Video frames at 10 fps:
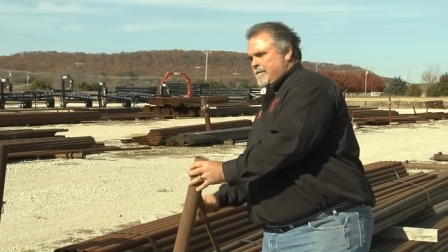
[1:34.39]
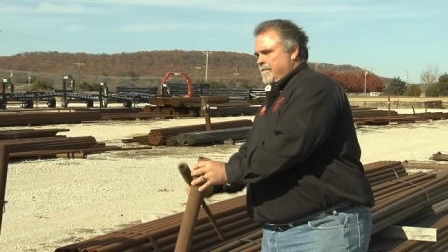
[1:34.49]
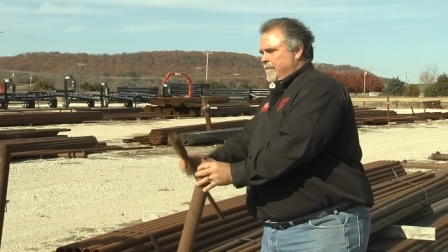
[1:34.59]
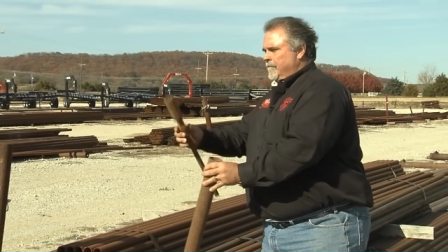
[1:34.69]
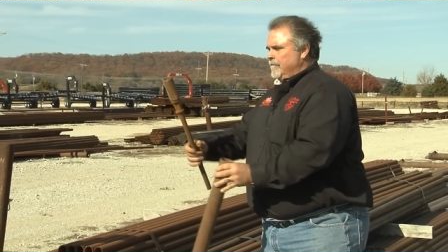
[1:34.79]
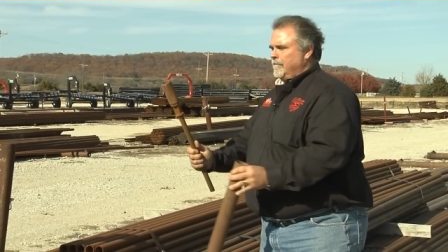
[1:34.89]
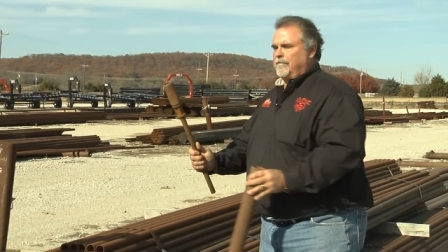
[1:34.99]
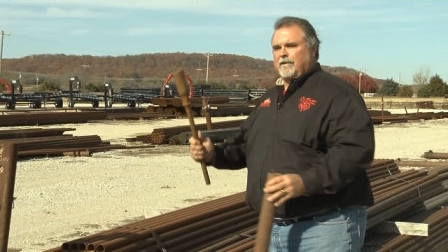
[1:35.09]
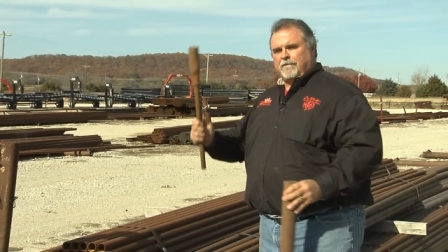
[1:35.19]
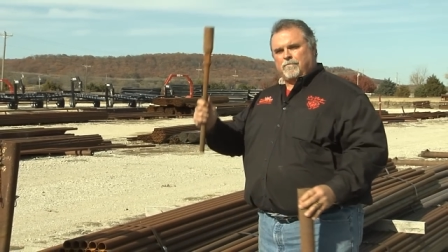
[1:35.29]
This is a
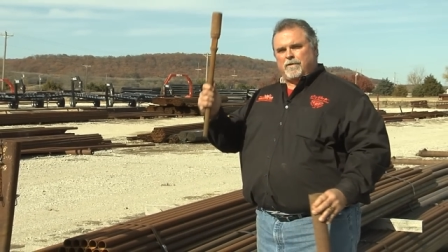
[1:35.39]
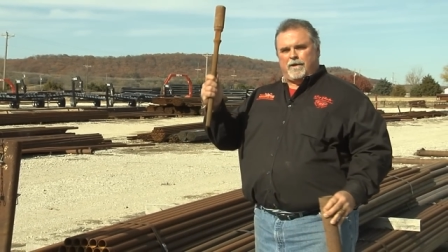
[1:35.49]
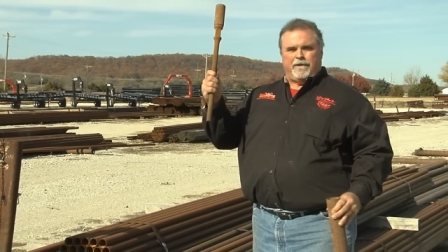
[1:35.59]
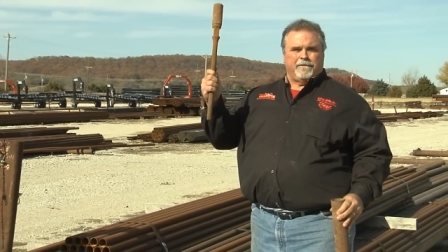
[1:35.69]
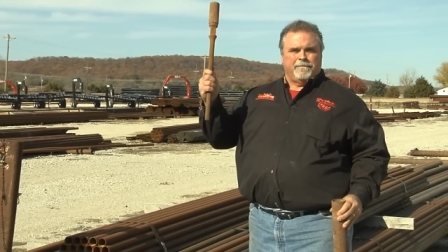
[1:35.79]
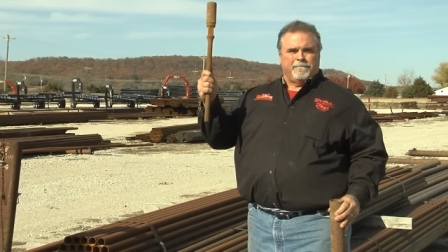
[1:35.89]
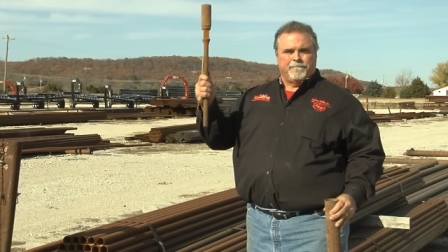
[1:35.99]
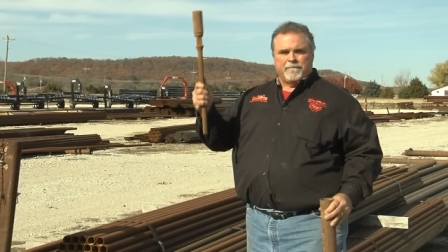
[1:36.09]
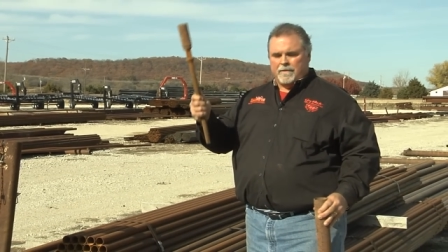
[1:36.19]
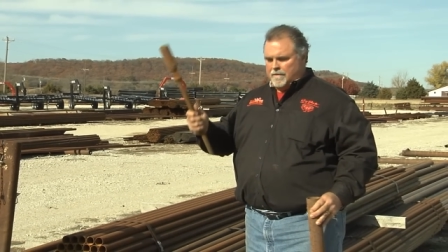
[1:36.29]
sucker rod.
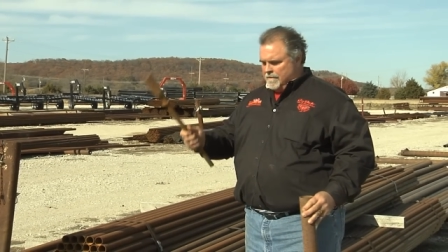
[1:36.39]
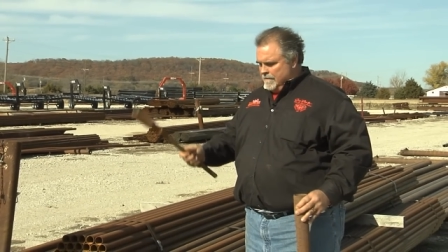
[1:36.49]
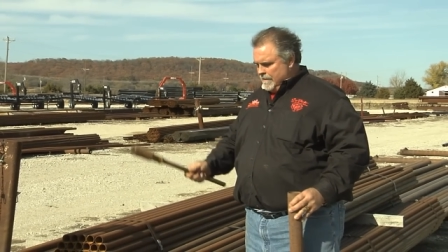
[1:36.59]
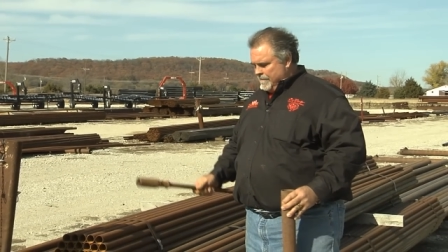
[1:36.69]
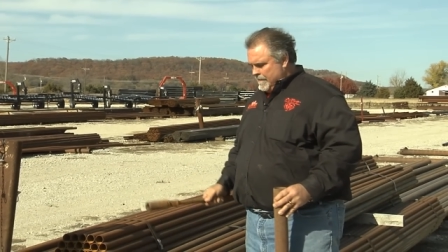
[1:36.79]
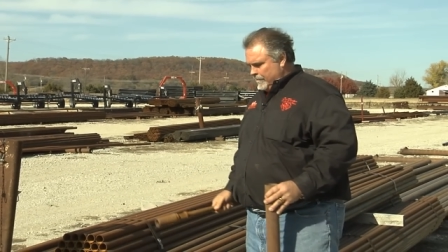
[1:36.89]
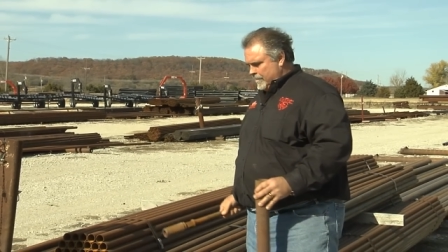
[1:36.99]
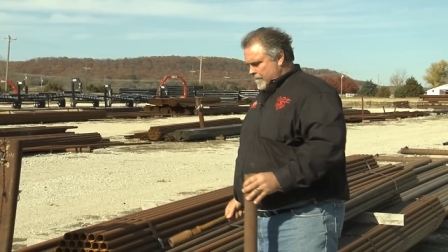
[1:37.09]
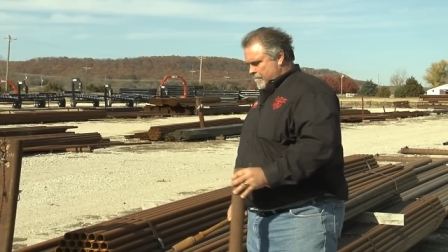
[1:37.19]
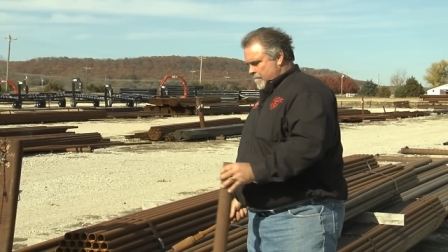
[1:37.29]
And that sucker